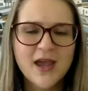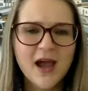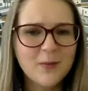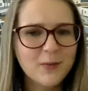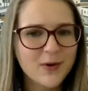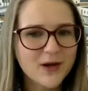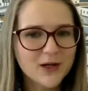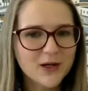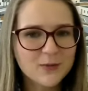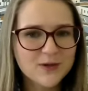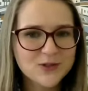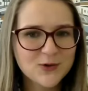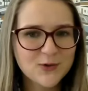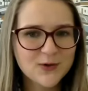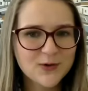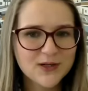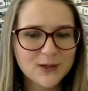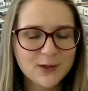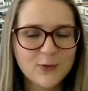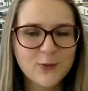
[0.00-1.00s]
And we're going to be
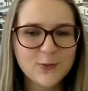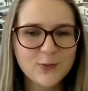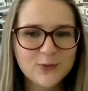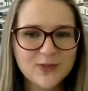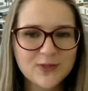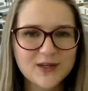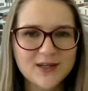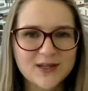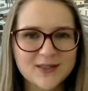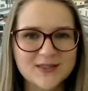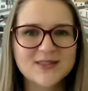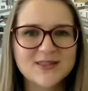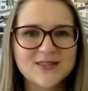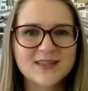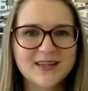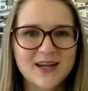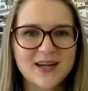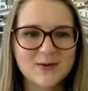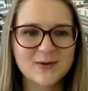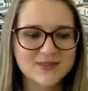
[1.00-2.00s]
talking all things
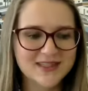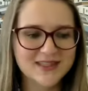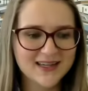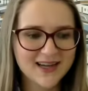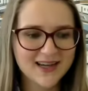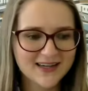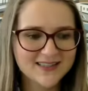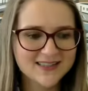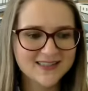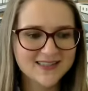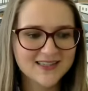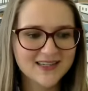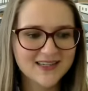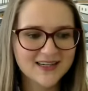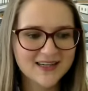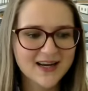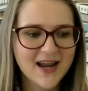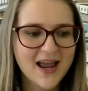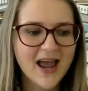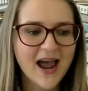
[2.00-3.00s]
Games
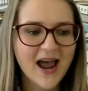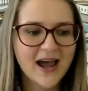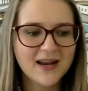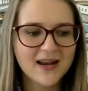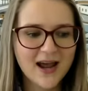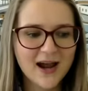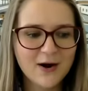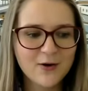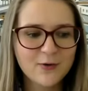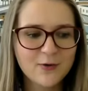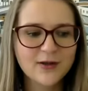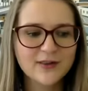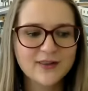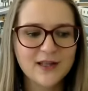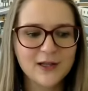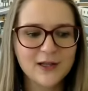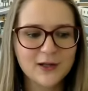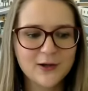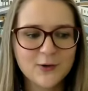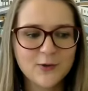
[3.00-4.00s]
legacy and how
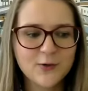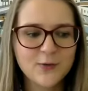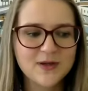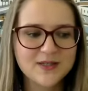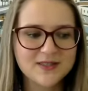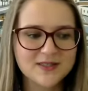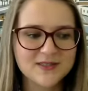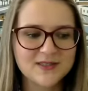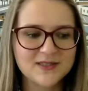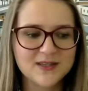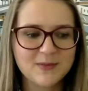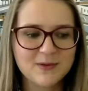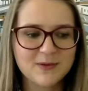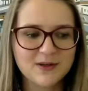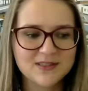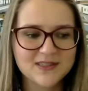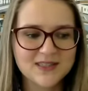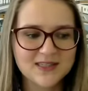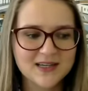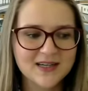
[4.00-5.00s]
the local business
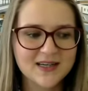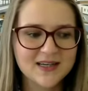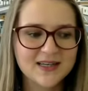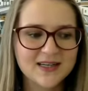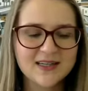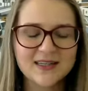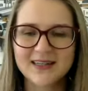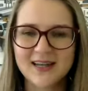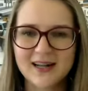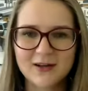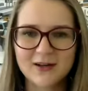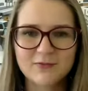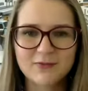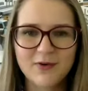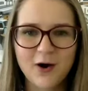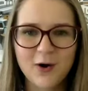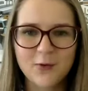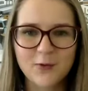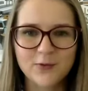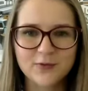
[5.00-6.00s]
community can get
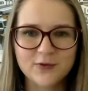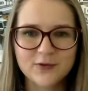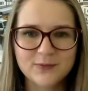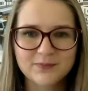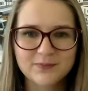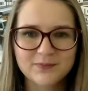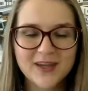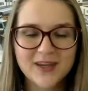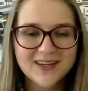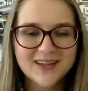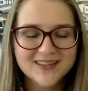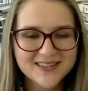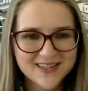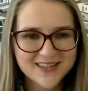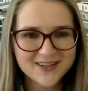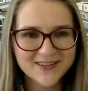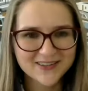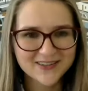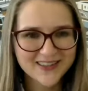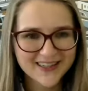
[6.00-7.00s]
involved.
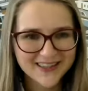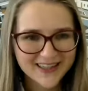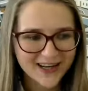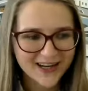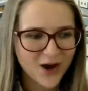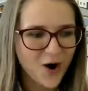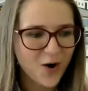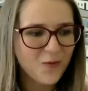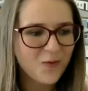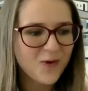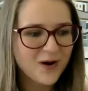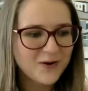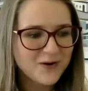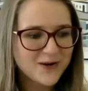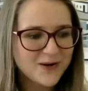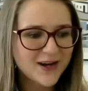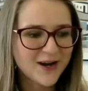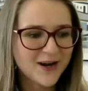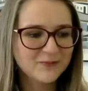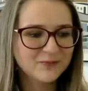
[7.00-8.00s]
So, Nicola,
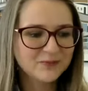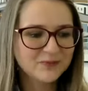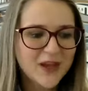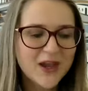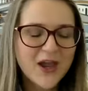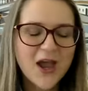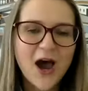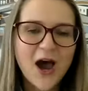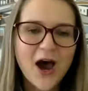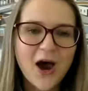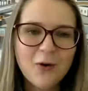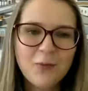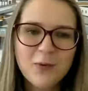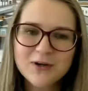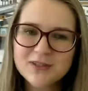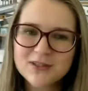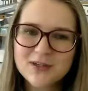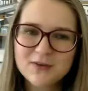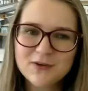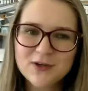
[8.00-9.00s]
welcome. I
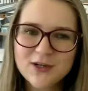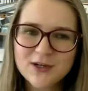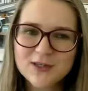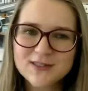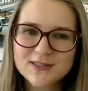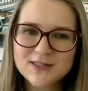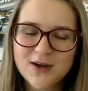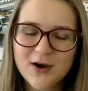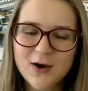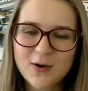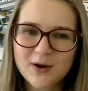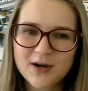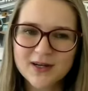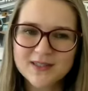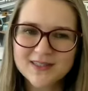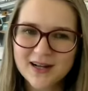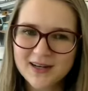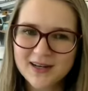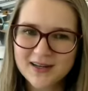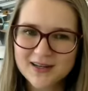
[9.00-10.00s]
wondered if you could start by
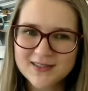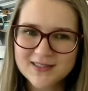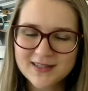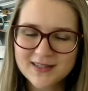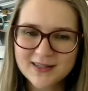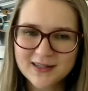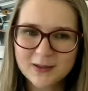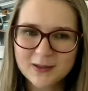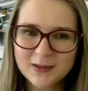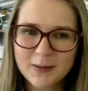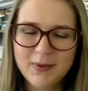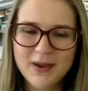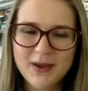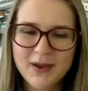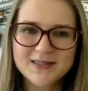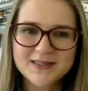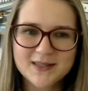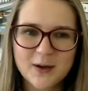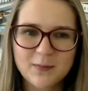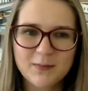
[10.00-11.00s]
telling us a little
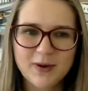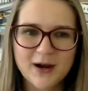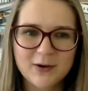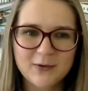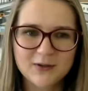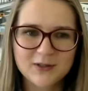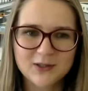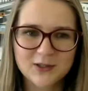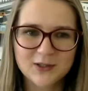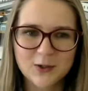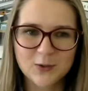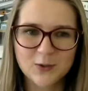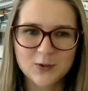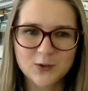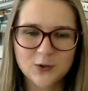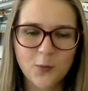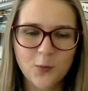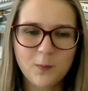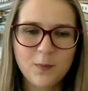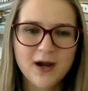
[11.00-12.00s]
bit about you,
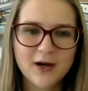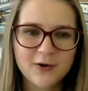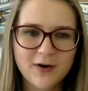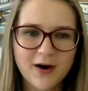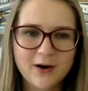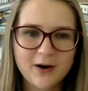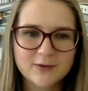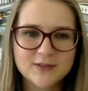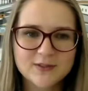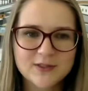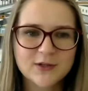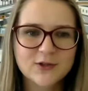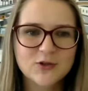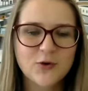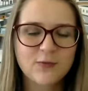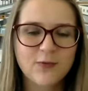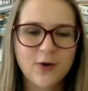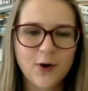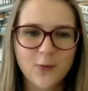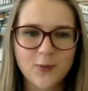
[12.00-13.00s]
your background and
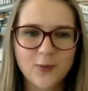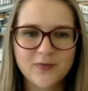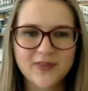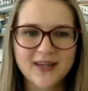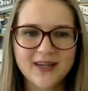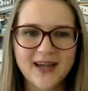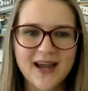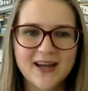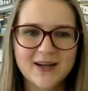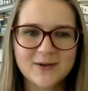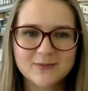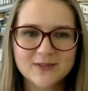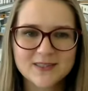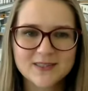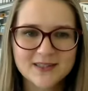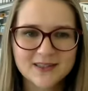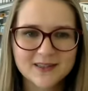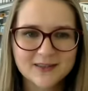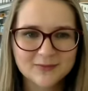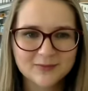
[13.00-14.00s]
your role with the Games.